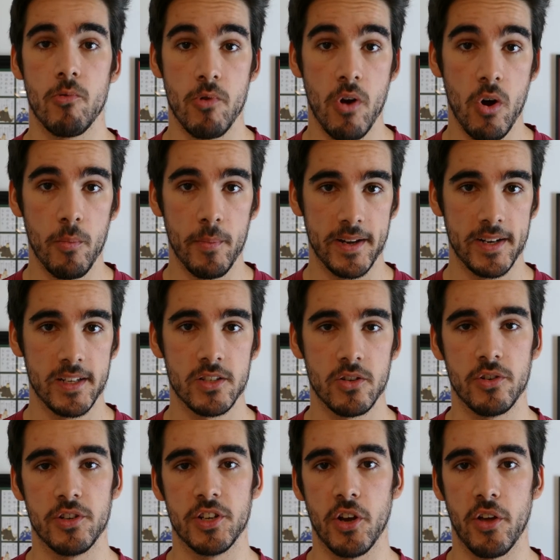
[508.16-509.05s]
Romans,
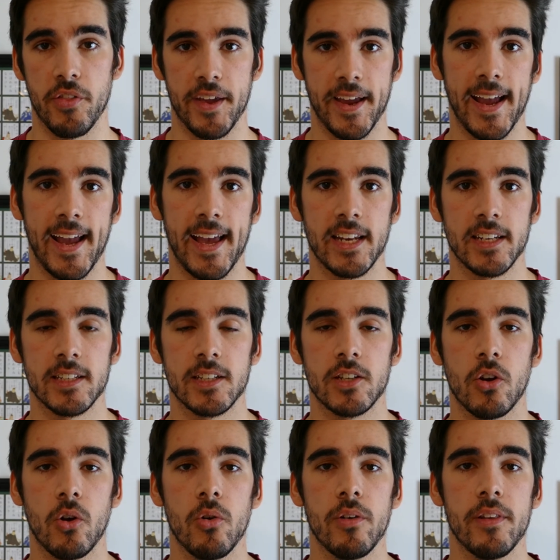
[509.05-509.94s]
on the other hand,
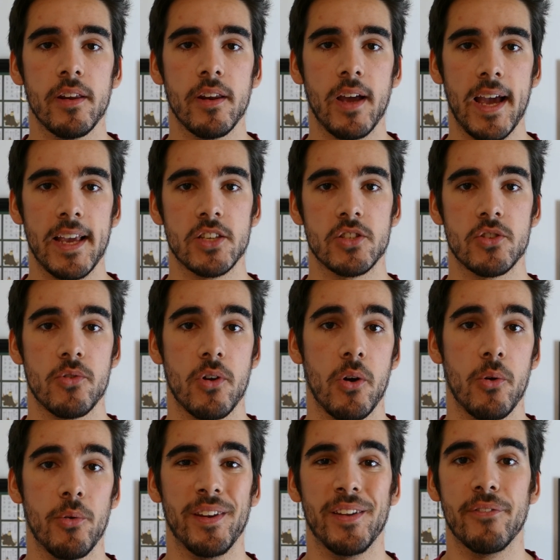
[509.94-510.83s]
called the highest
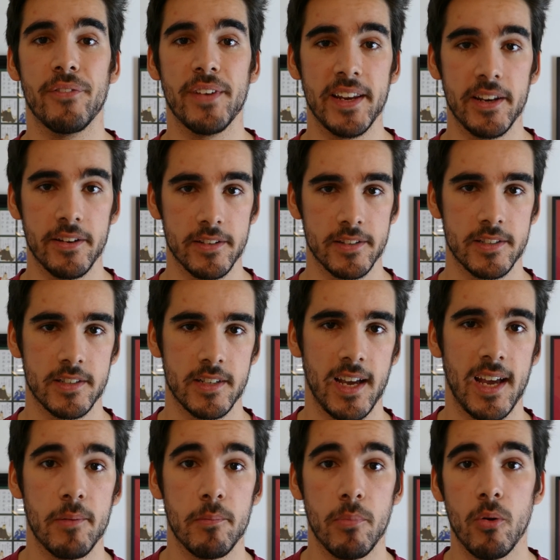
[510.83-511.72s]
throw the Venus,
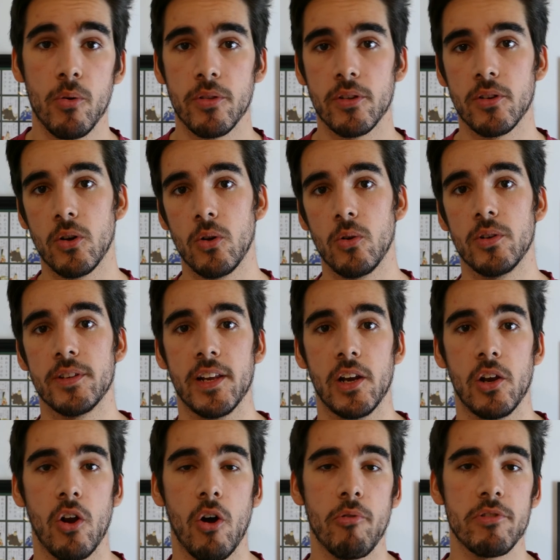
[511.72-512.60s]
and both called the
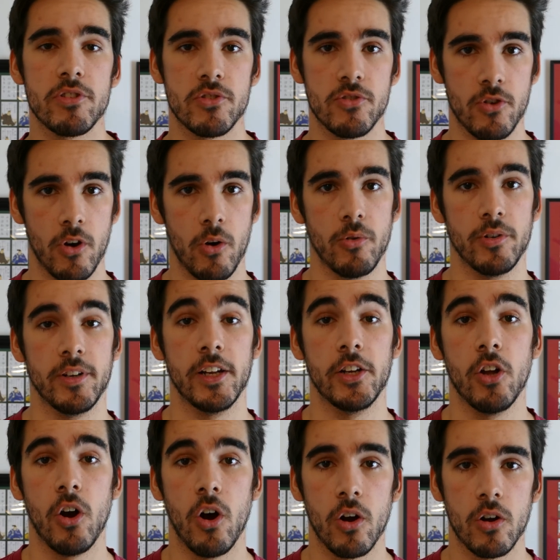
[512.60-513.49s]
lowest throw the
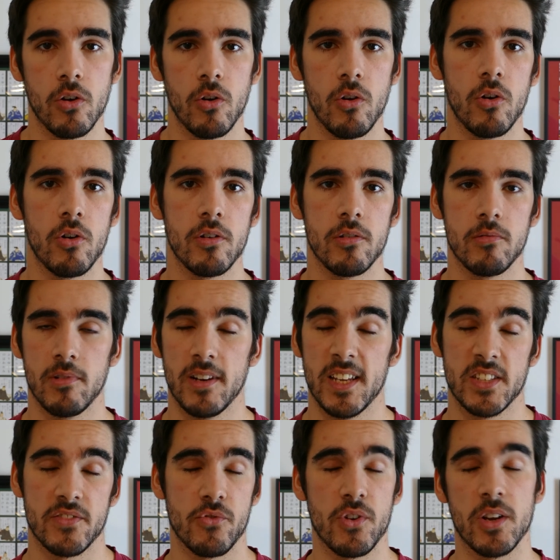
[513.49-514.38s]
dog or,
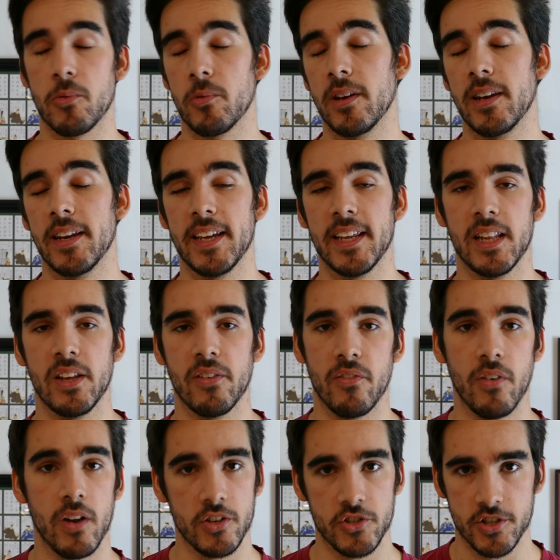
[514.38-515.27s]
less frequently, the
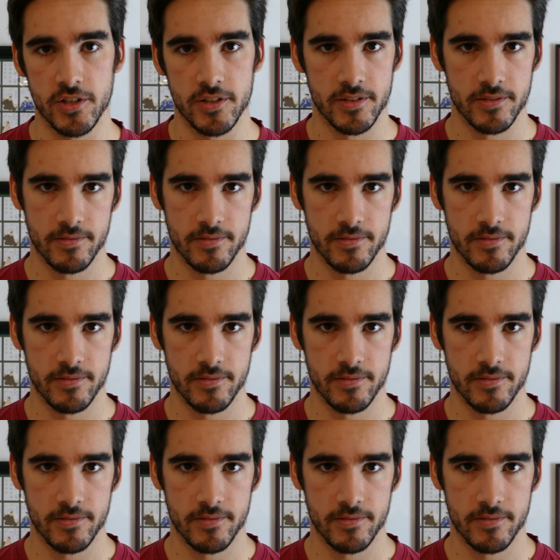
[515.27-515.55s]
vulture.